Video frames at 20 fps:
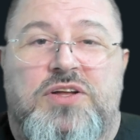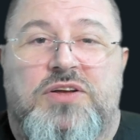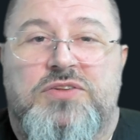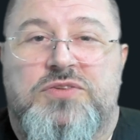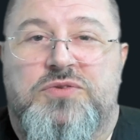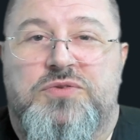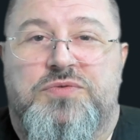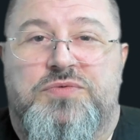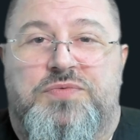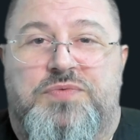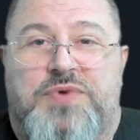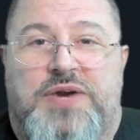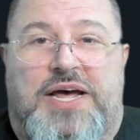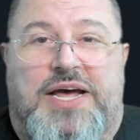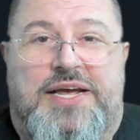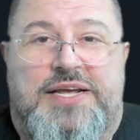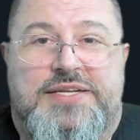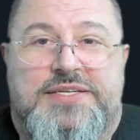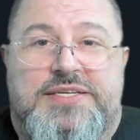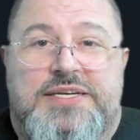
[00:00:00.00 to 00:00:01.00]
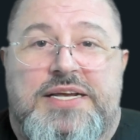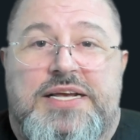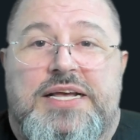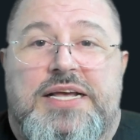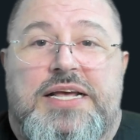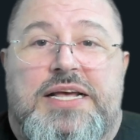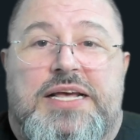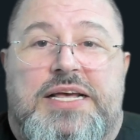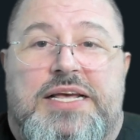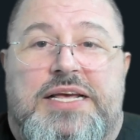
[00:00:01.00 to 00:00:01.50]
do flights.
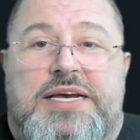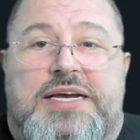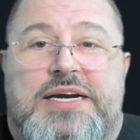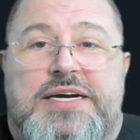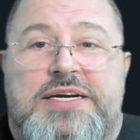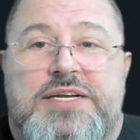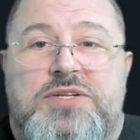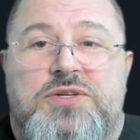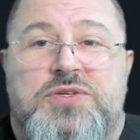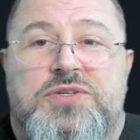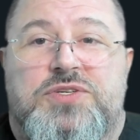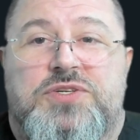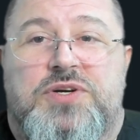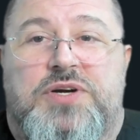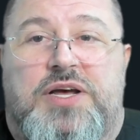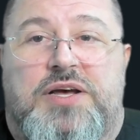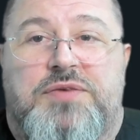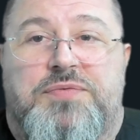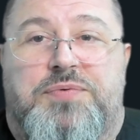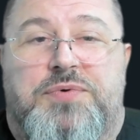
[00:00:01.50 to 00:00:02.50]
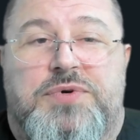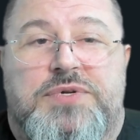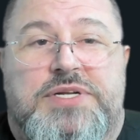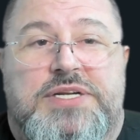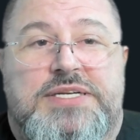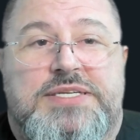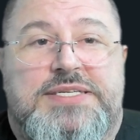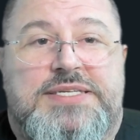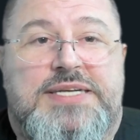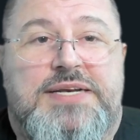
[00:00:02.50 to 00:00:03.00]
You can reduce your effort
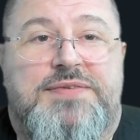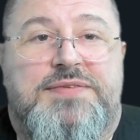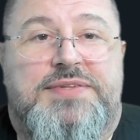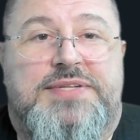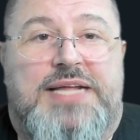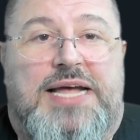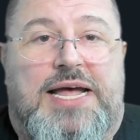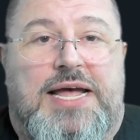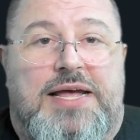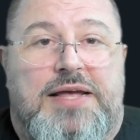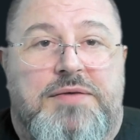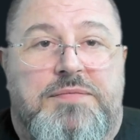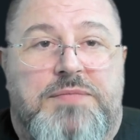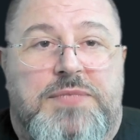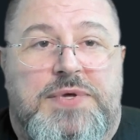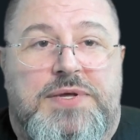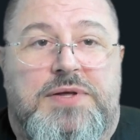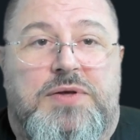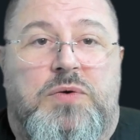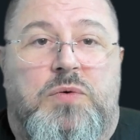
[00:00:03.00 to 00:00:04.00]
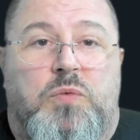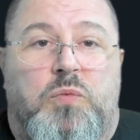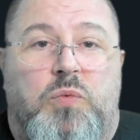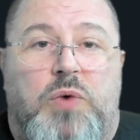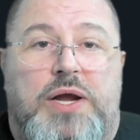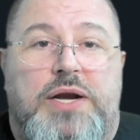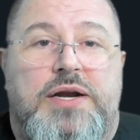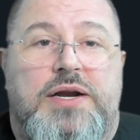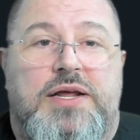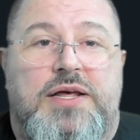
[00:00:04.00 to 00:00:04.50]
and save time
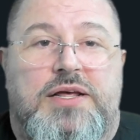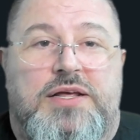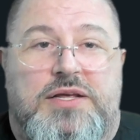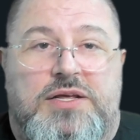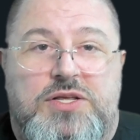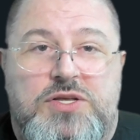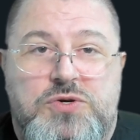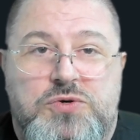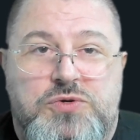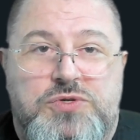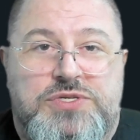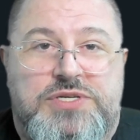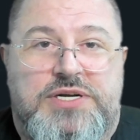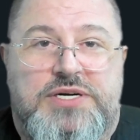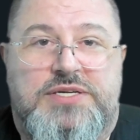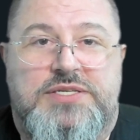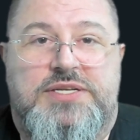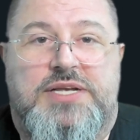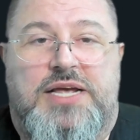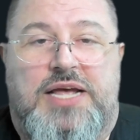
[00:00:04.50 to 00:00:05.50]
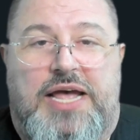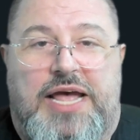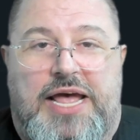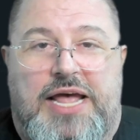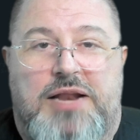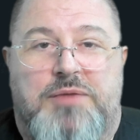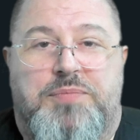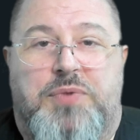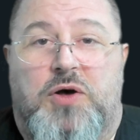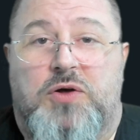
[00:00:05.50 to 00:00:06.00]
when users
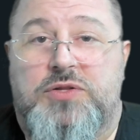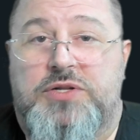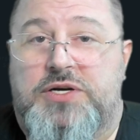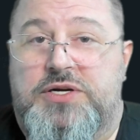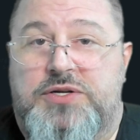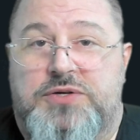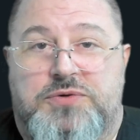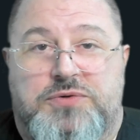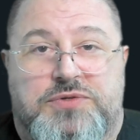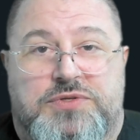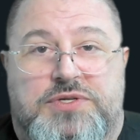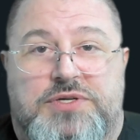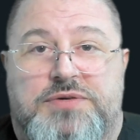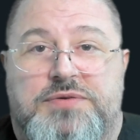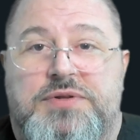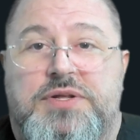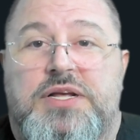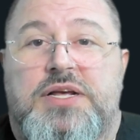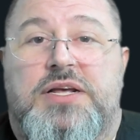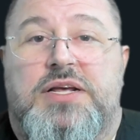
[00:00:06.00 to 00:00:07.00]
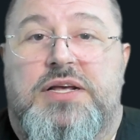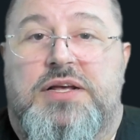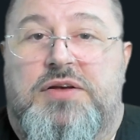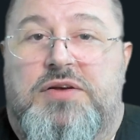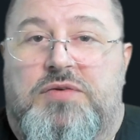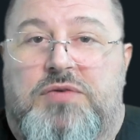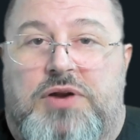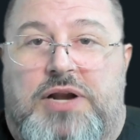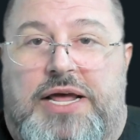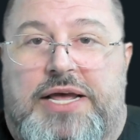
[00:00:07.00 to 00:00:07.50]
help other users.
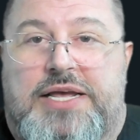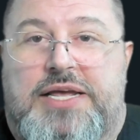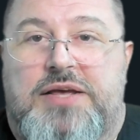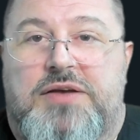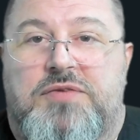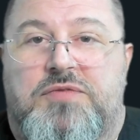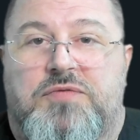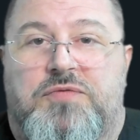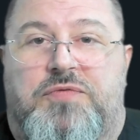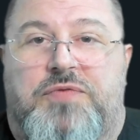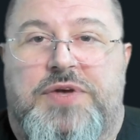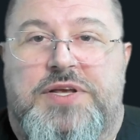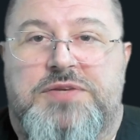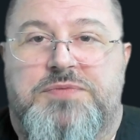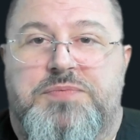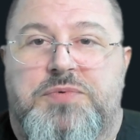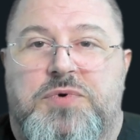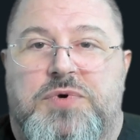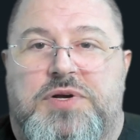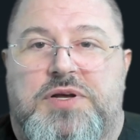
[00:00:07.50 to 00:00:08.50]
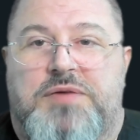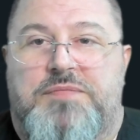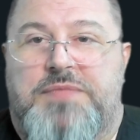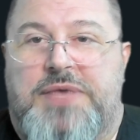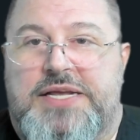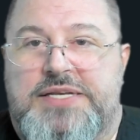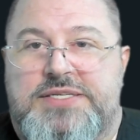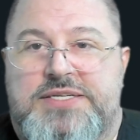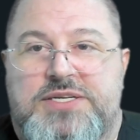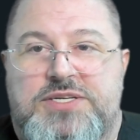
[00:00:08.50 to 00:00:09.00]
Like in Facebook
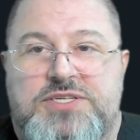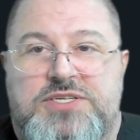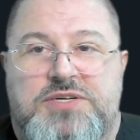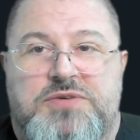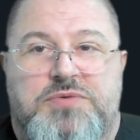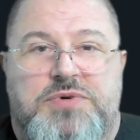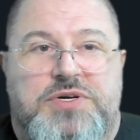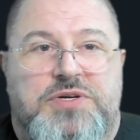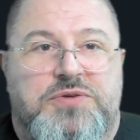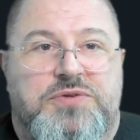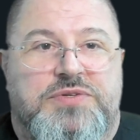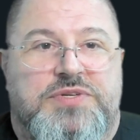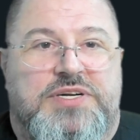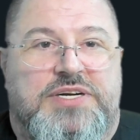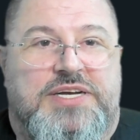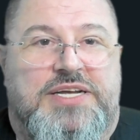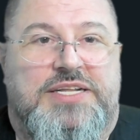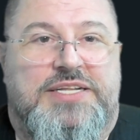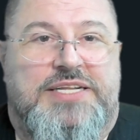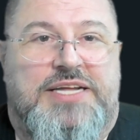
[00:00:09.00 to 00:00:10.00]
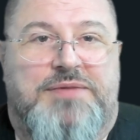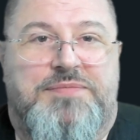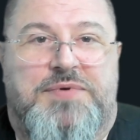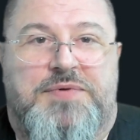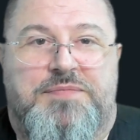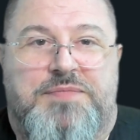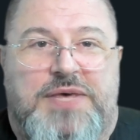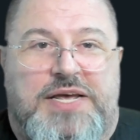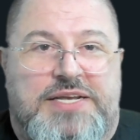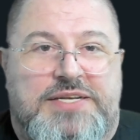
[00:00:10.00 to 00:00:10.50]
Messenger, where user can type a
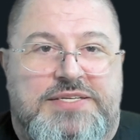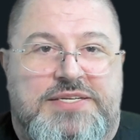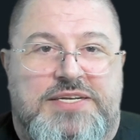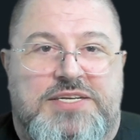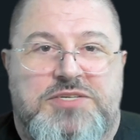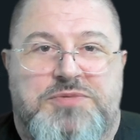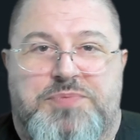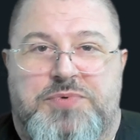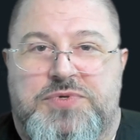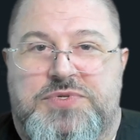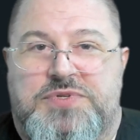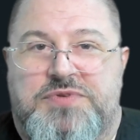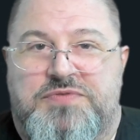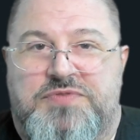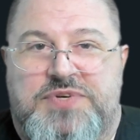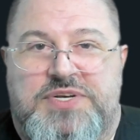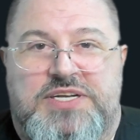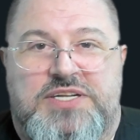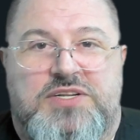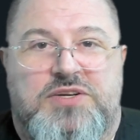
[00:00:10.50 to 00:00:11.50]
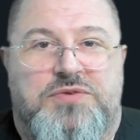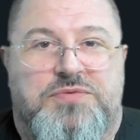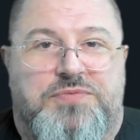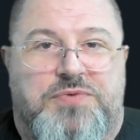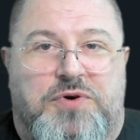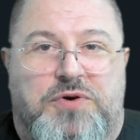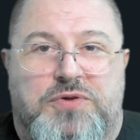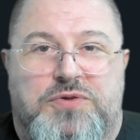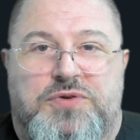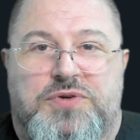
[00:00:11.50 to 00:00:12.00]
message, post a video,
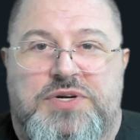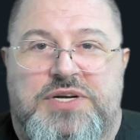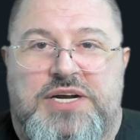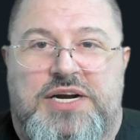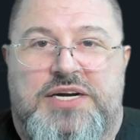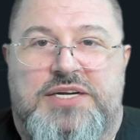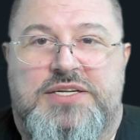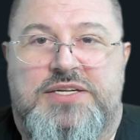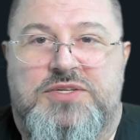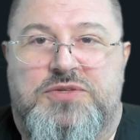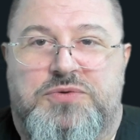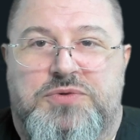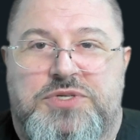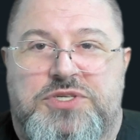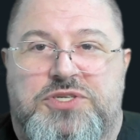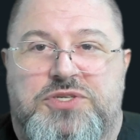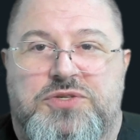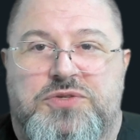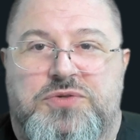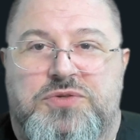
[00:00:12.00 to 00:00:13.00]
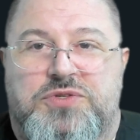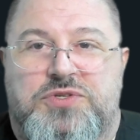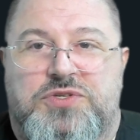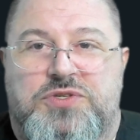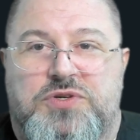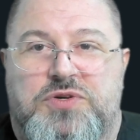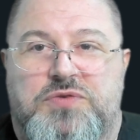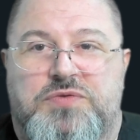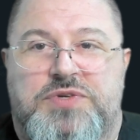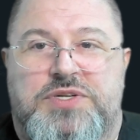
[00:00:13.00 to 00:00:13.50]
photo regarding to issue to
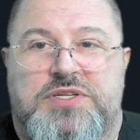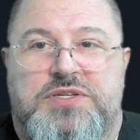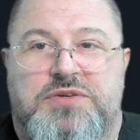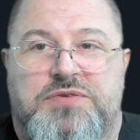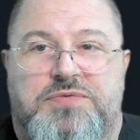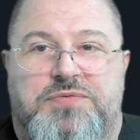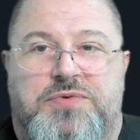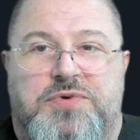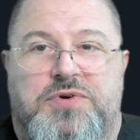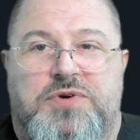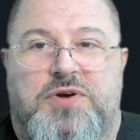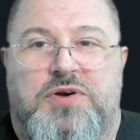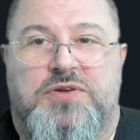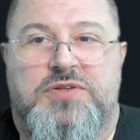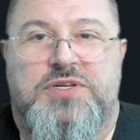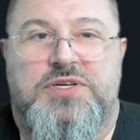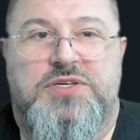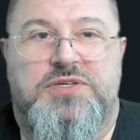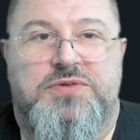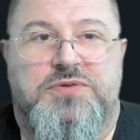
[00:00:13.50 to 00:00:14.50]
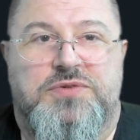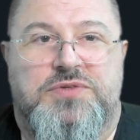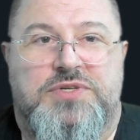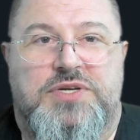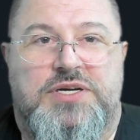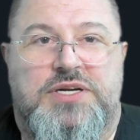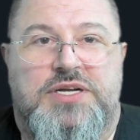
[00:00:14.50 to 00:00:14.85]
solve it for other user